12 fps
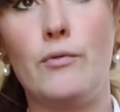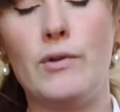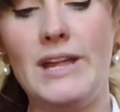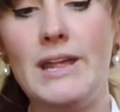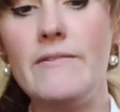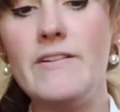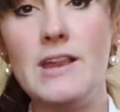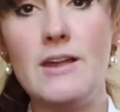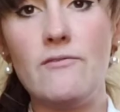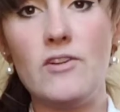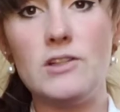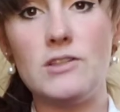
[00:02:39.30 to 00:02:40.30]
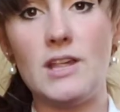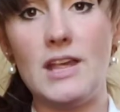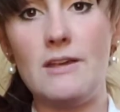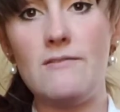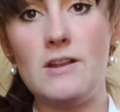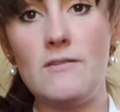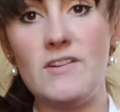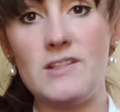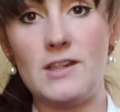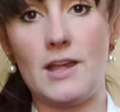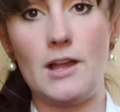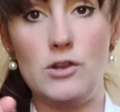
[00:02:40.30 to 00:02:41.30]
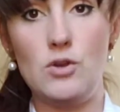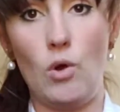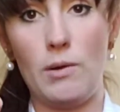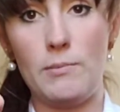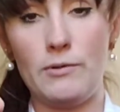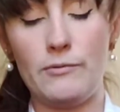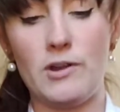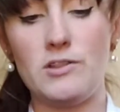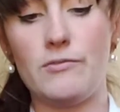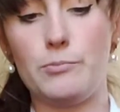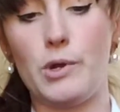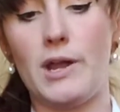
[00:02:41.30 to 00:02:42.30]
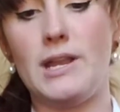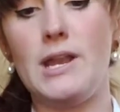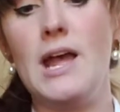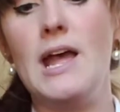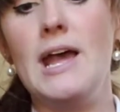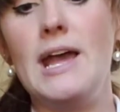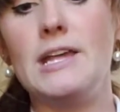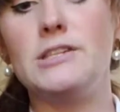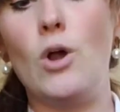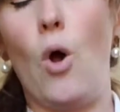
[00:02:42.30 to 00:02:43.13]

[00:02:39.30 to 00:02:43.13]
even if it's like a normal French braid, it's to